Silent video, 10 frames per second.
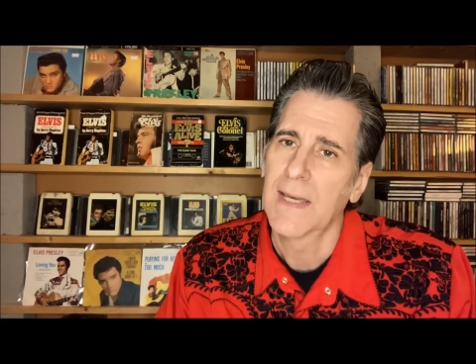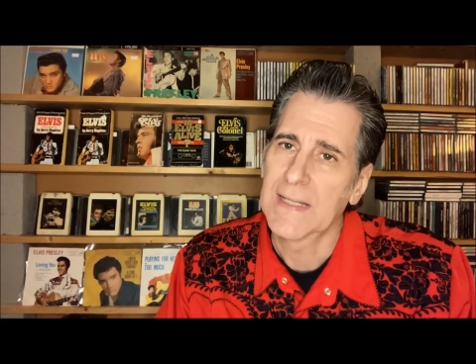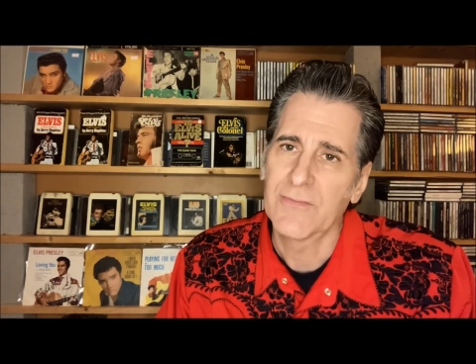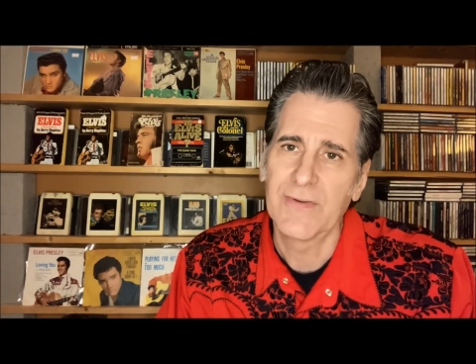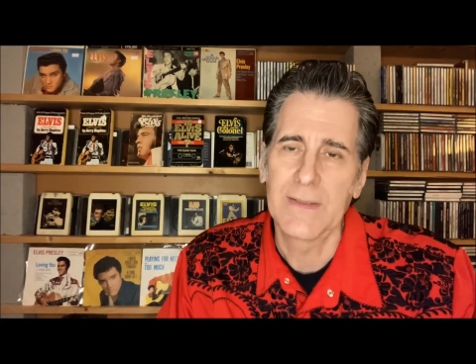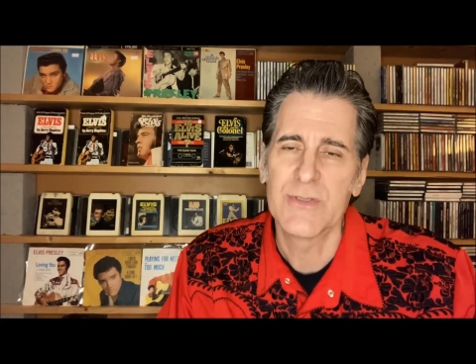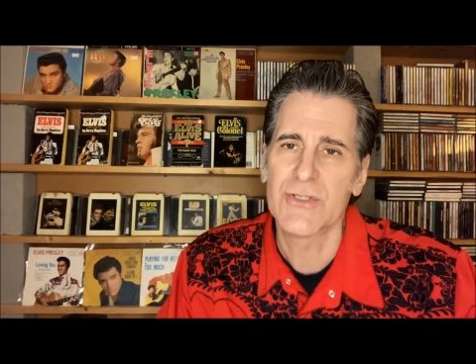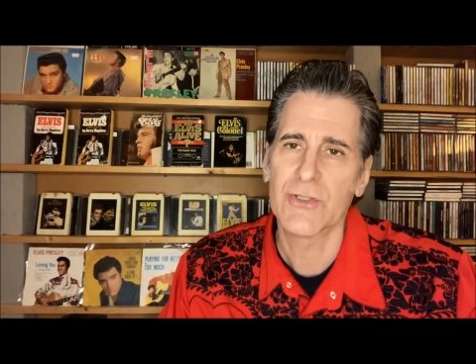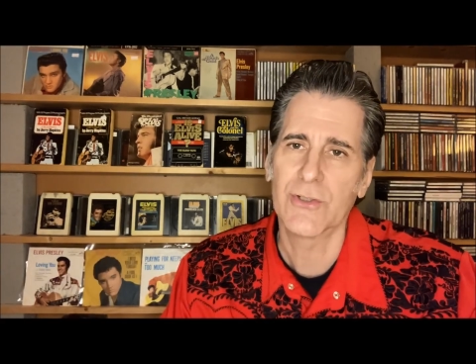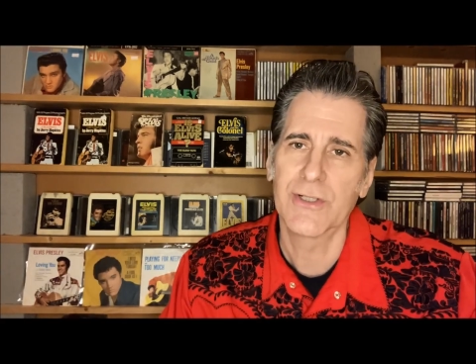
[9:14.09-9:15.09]
And the famous
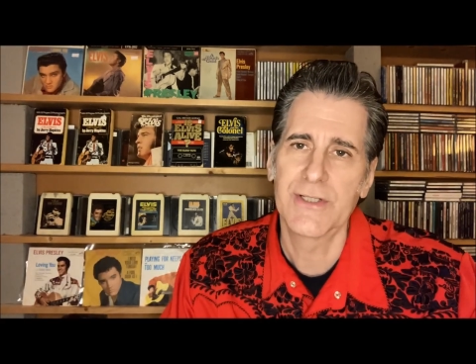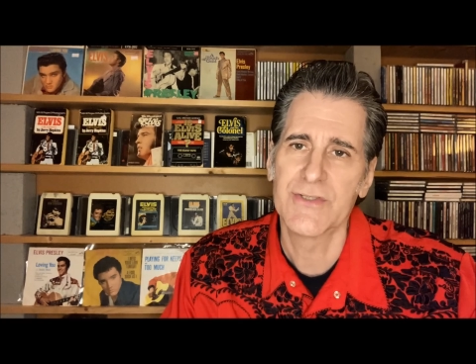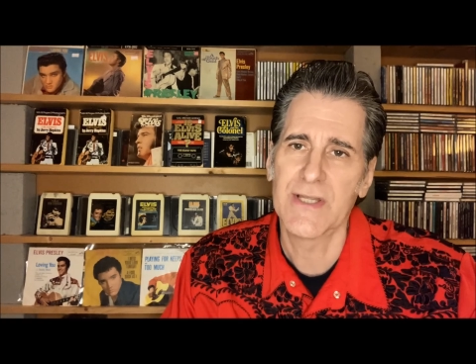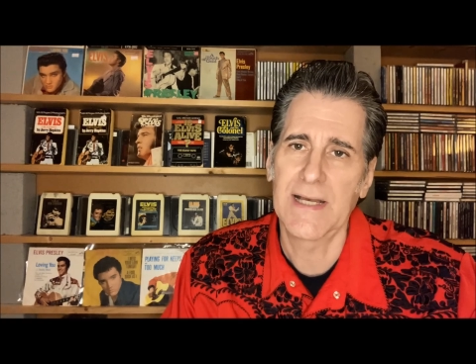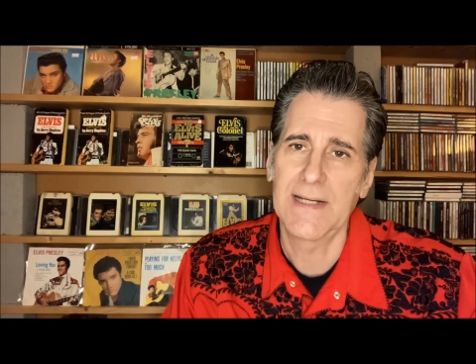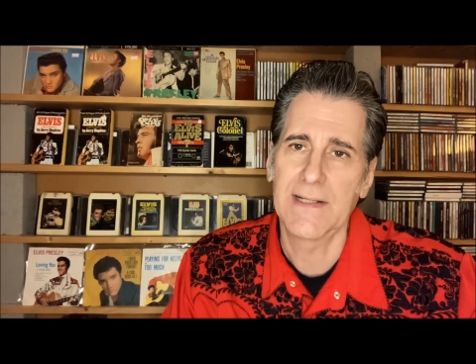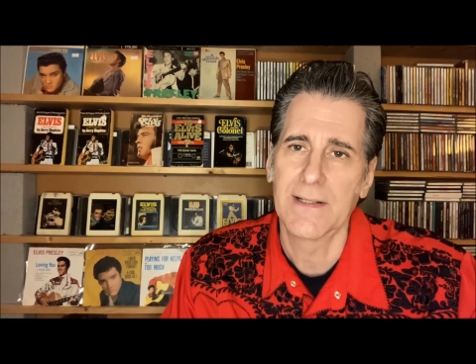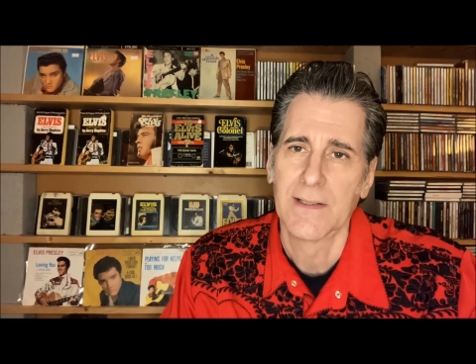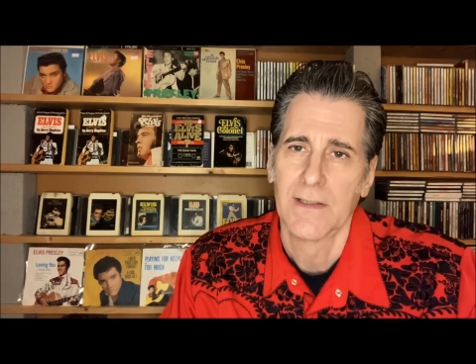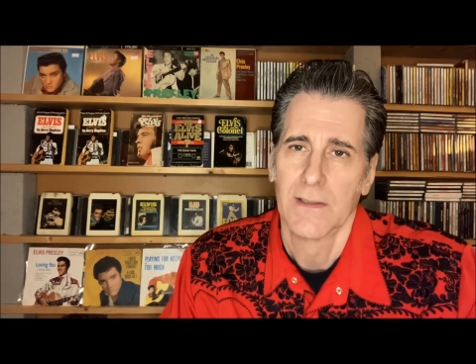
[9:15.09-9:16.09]
story is that
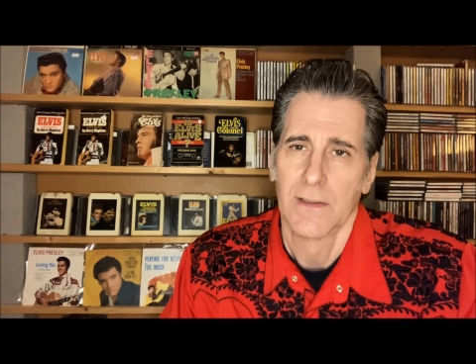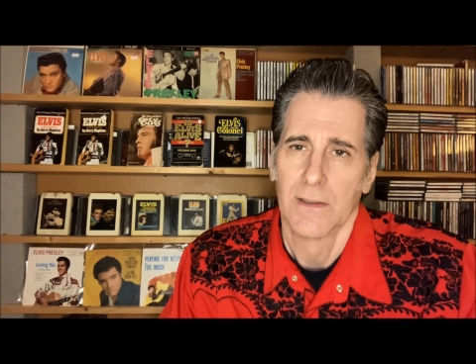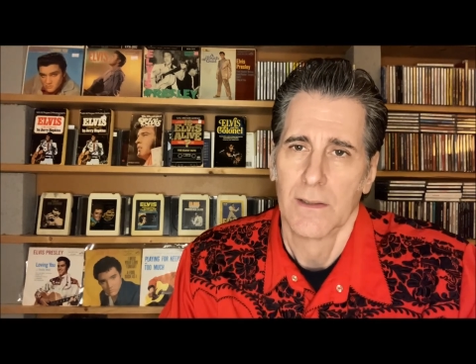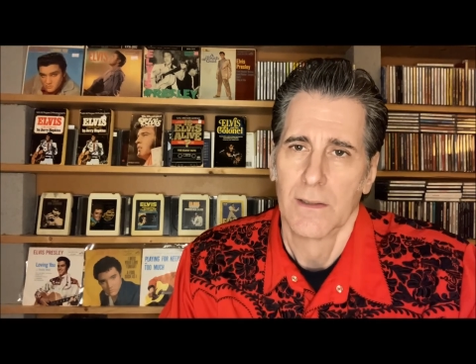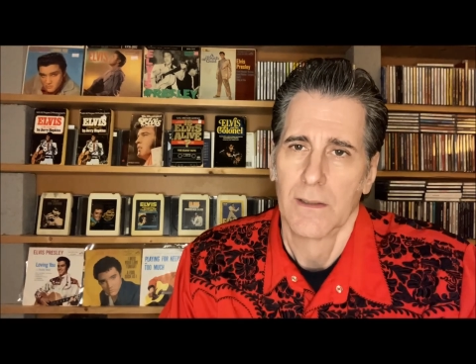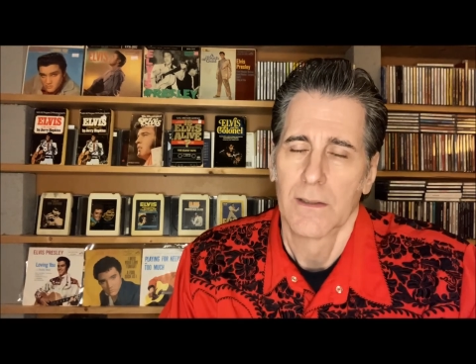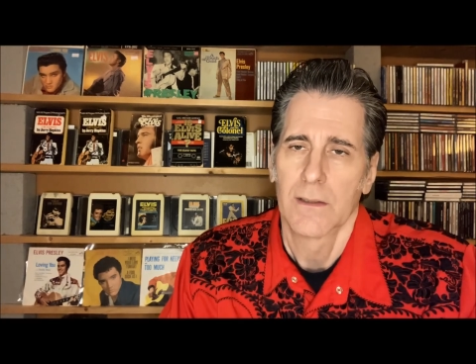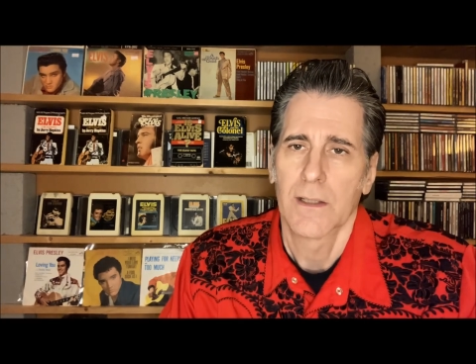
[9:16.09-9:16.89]
a